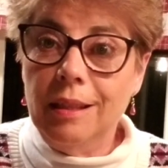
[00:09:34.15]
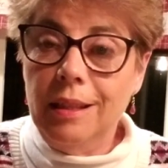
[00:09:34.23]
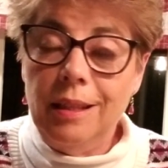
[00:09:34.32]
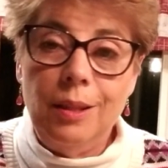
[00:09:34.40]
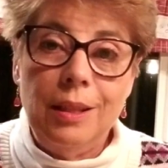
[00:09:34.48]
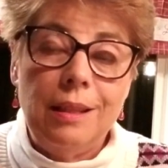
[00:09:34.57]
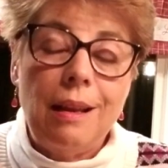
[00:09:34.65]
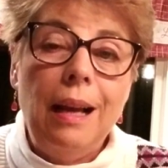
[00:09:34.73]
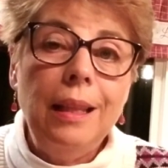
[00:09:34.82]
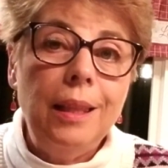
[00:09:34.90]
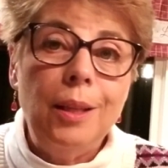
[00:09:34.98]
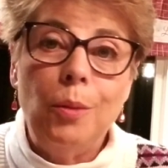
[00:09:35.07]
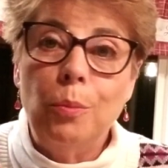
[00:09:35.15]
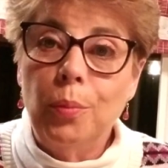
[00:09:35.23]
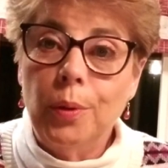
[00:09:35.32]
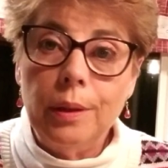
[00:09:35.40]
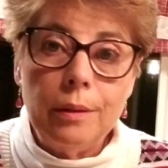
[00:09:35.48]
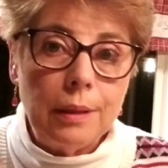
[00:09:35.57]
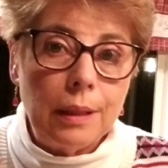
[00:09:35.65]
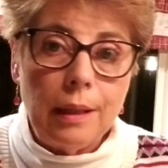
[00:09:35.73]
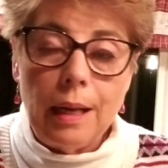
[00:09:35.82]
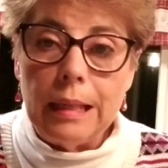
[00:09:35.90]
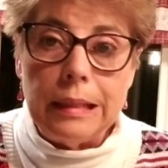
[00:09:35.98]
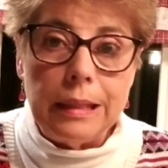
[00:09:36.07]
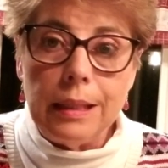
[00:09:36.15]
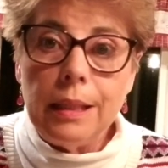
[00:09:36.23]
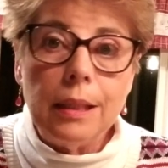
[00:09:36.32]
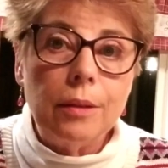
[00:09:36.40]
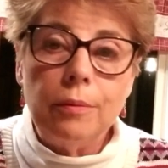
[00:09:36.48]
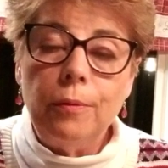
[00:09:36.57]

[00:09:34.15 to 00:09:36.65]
this, I think, brilliant idea